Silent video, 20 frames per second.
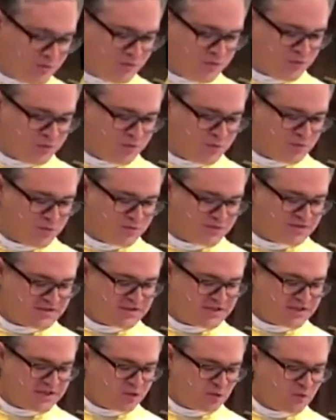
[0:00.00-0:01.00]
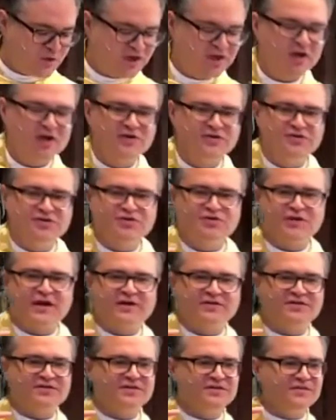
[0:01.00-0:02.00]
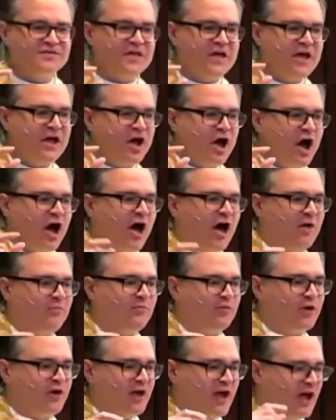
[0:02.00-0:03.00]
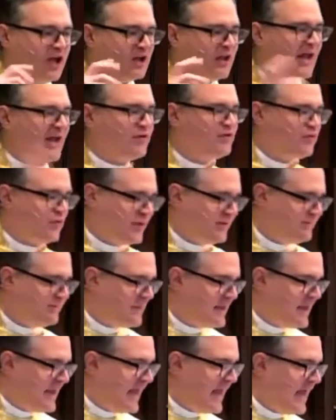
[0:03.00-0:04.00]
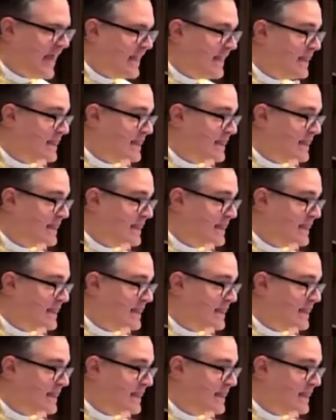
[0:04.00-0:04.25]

to see Richard Strauss's opera Electra at the